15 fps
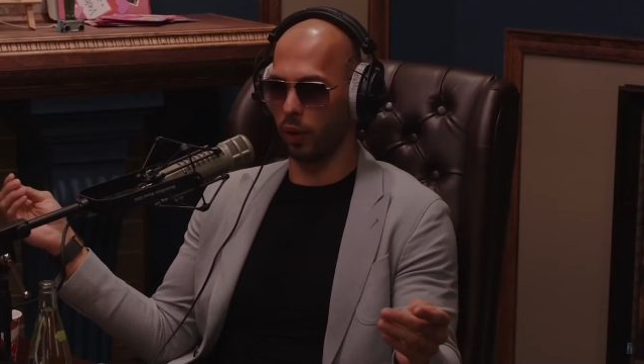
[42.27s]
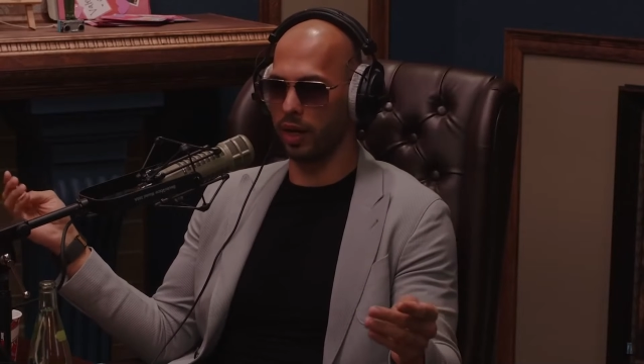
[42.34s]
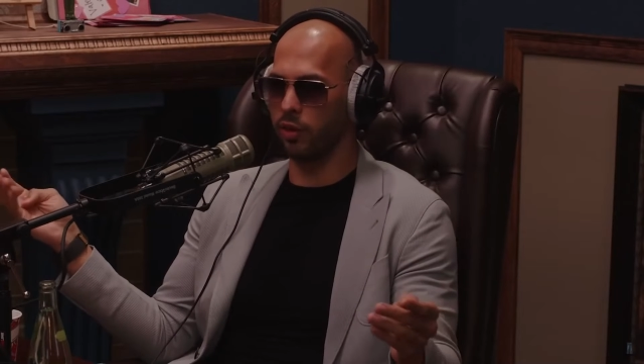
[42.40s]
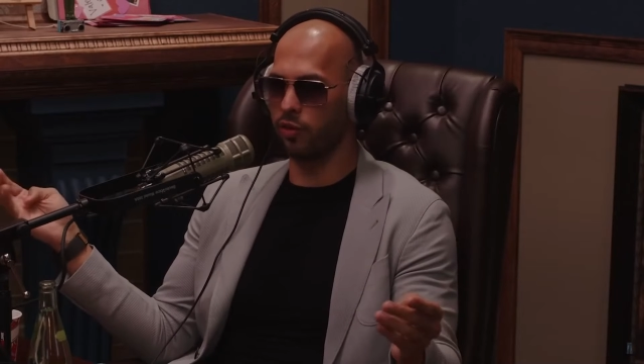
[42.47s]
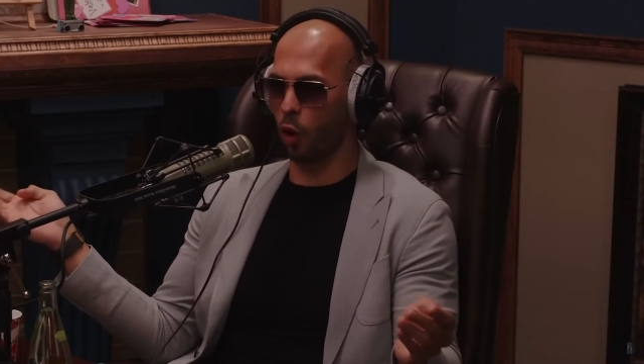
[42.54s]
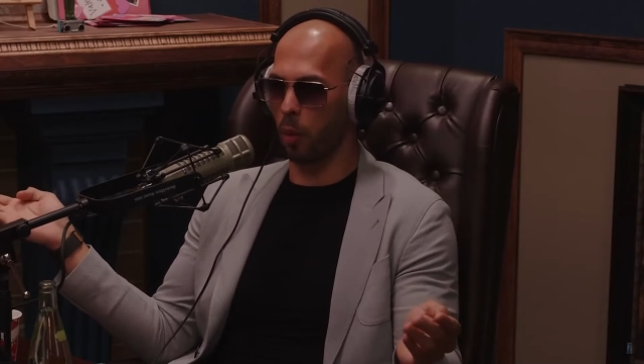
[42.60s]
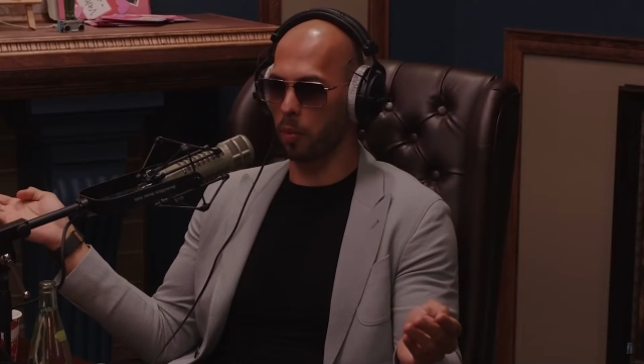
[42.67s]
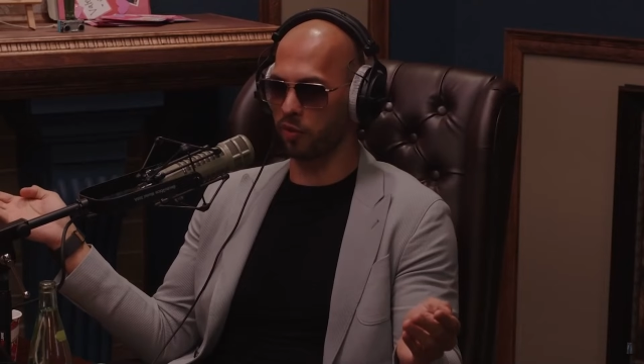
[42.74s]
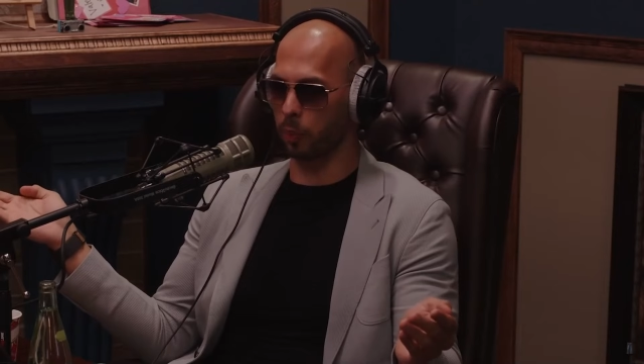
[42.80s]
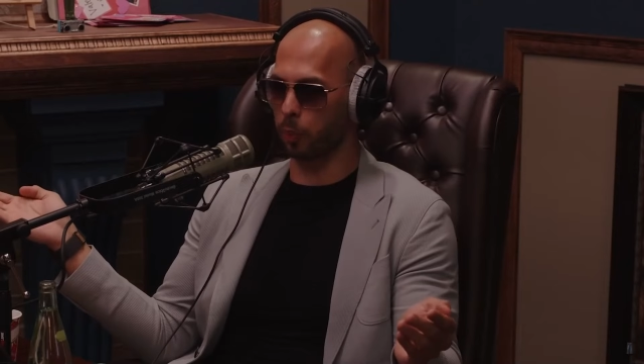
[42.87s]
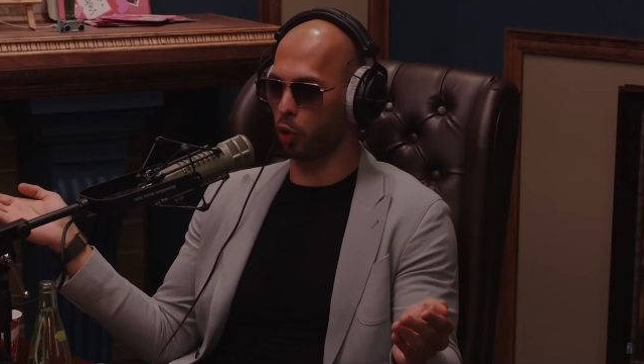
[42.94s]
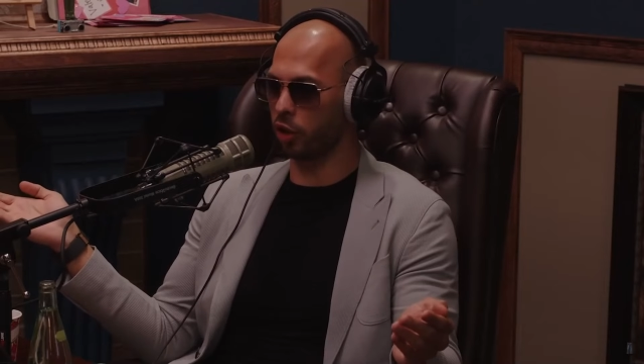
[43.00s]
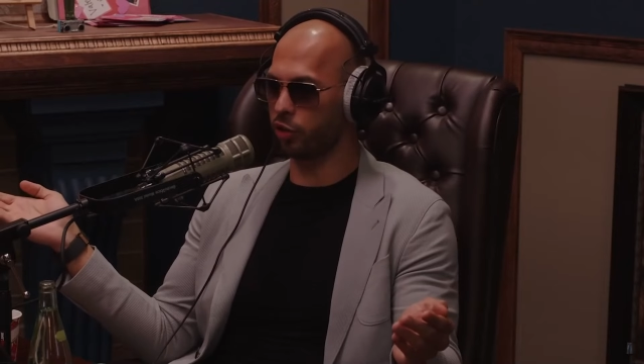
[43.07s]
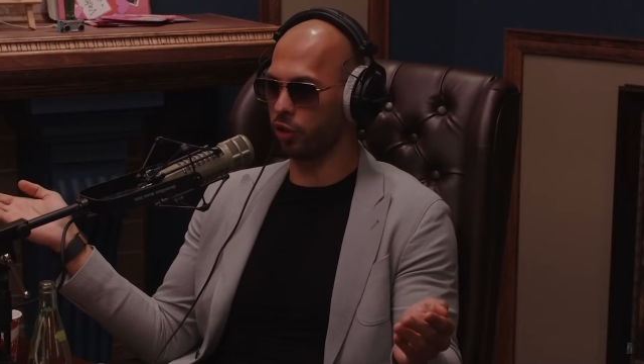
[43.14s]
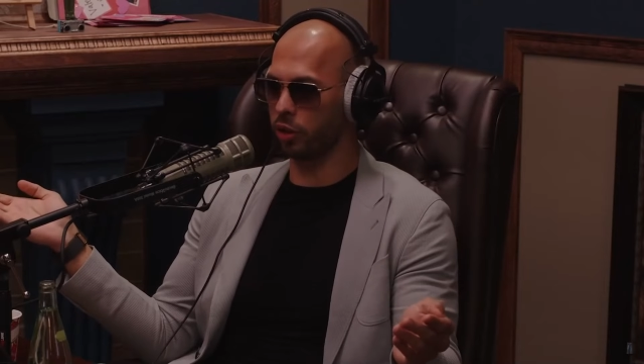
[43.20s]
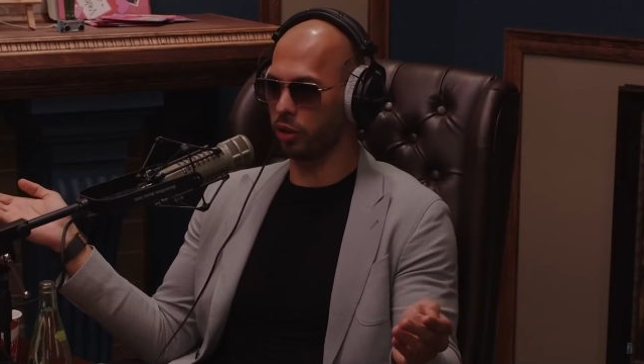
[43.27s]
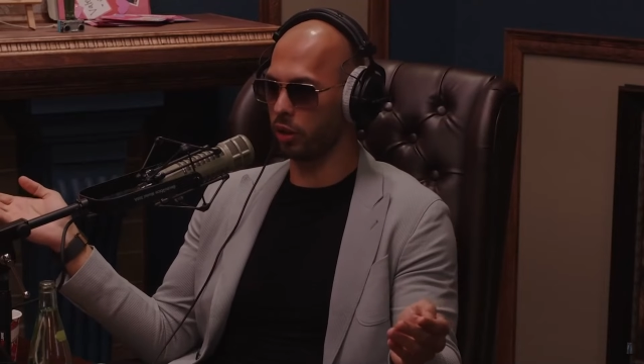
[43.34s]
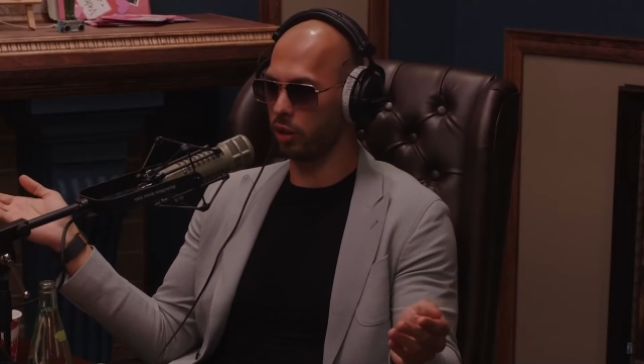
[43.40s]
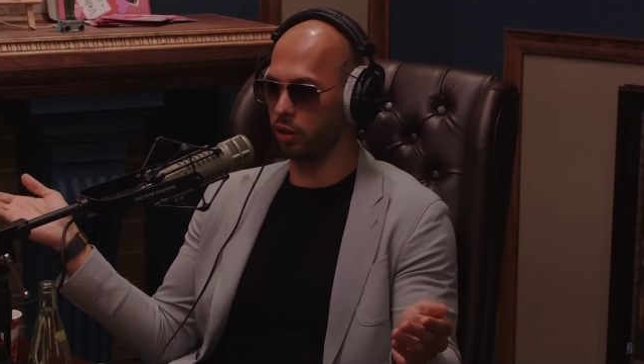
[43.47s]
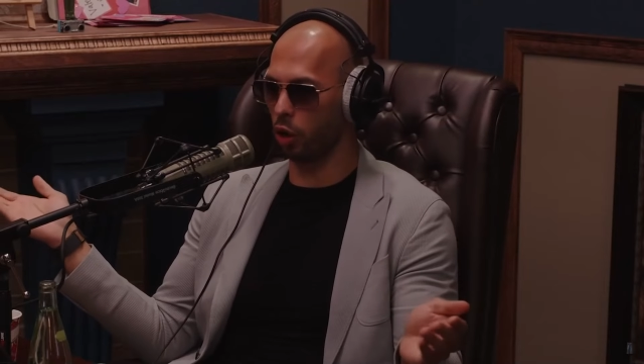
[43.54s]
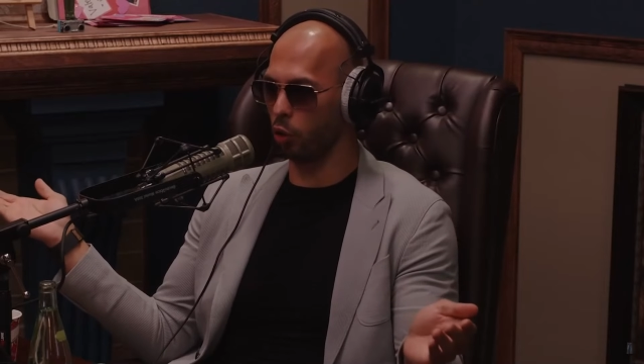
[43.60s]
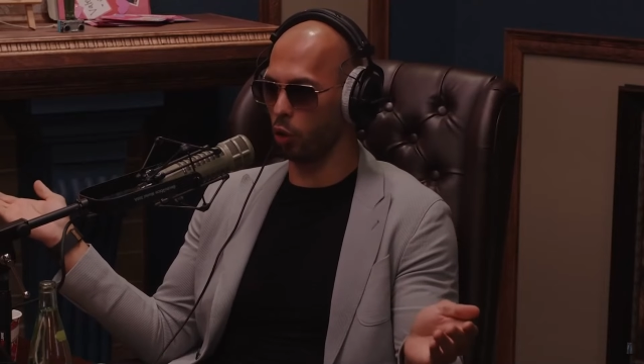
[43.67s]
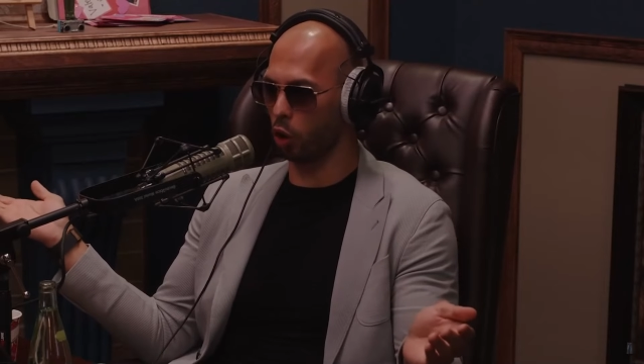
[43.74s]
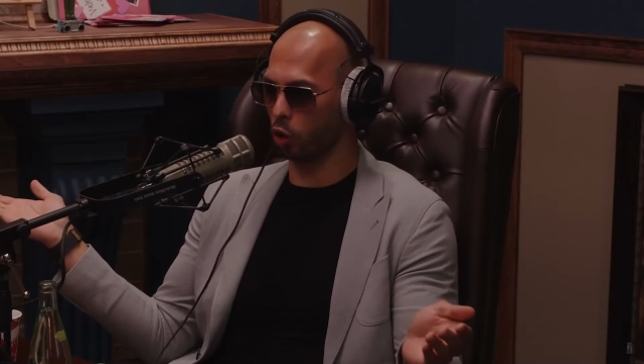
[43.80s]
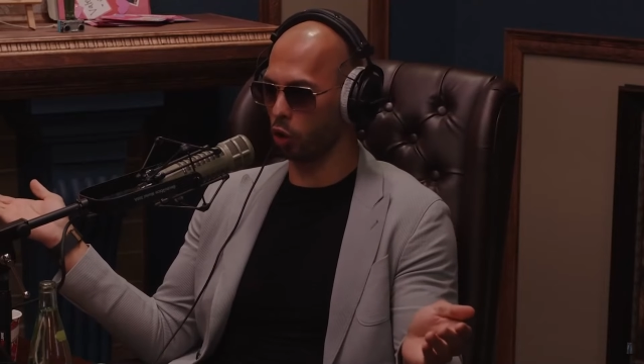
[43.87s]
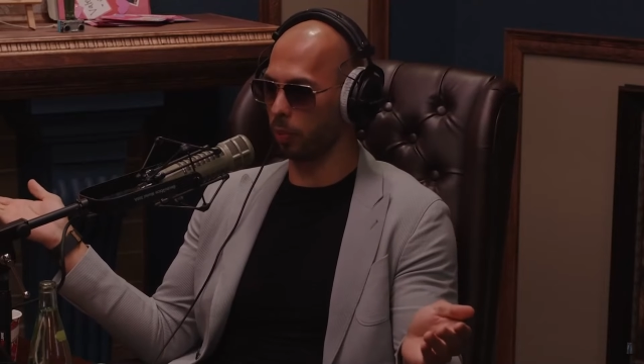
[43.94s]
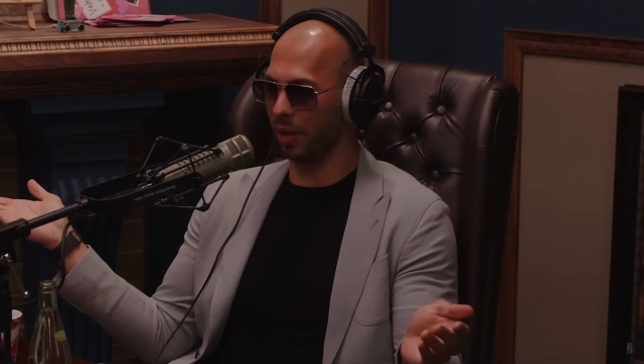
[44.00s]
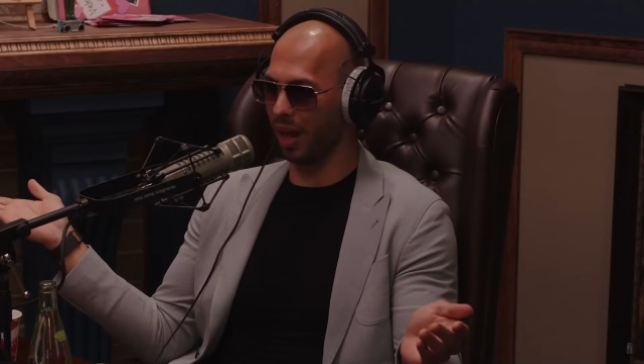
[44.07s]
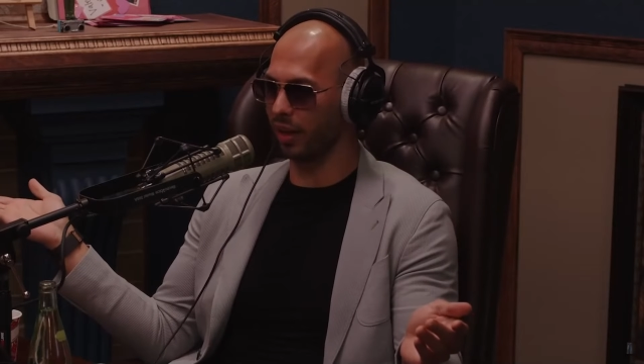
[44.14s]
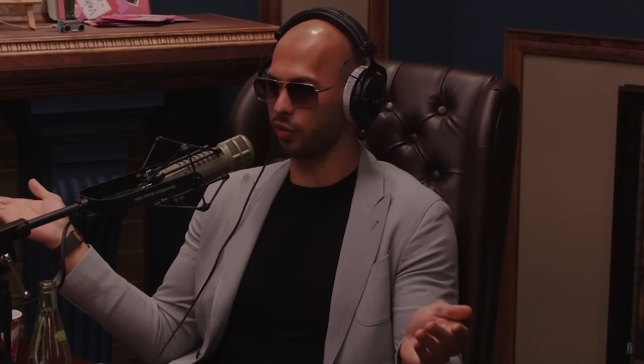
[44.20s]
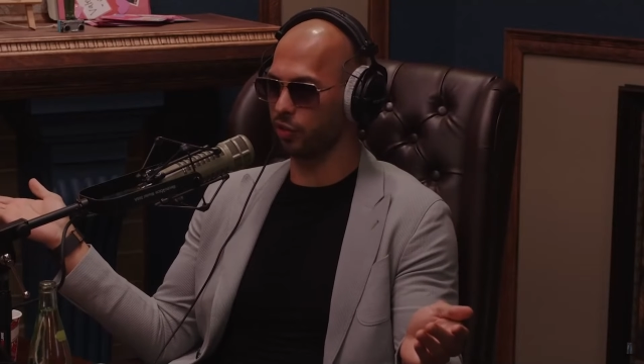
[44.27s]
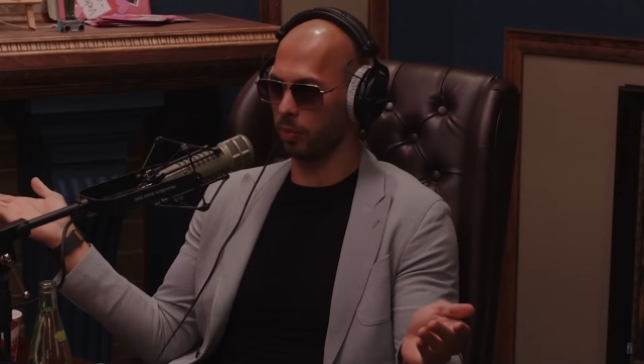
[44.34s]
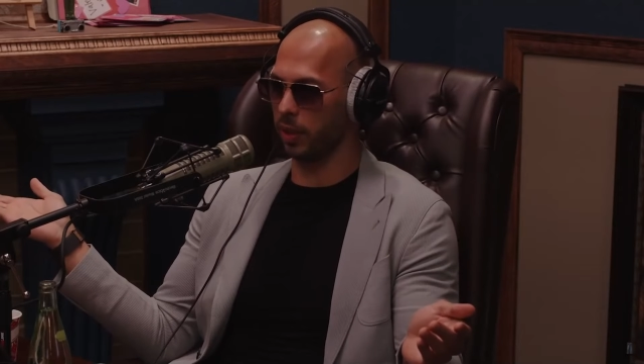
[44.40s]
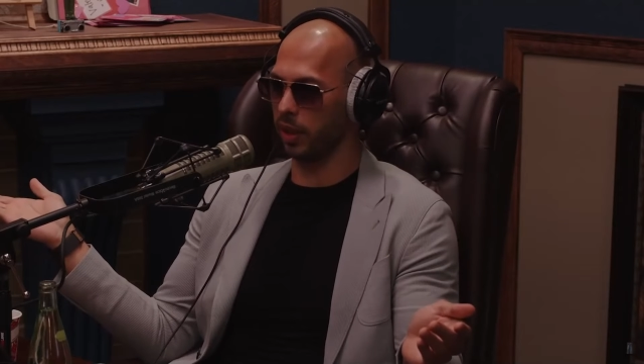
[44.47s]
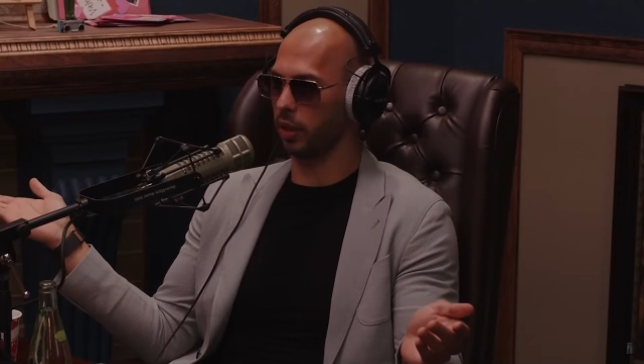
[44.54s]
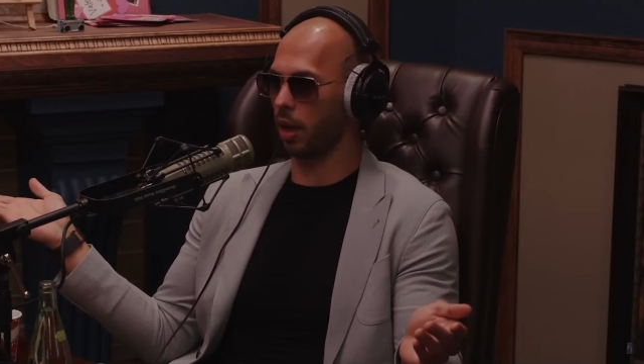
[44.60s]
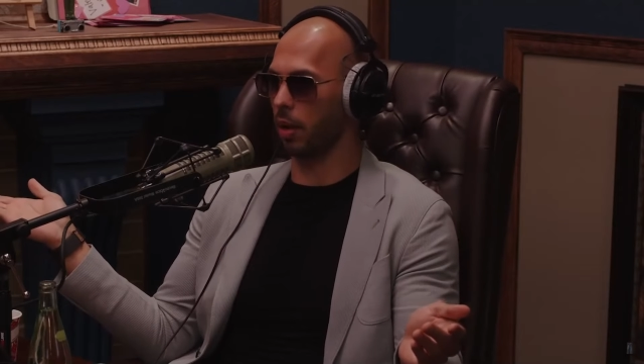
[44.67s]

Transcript: any form of oppression no longer applies to me.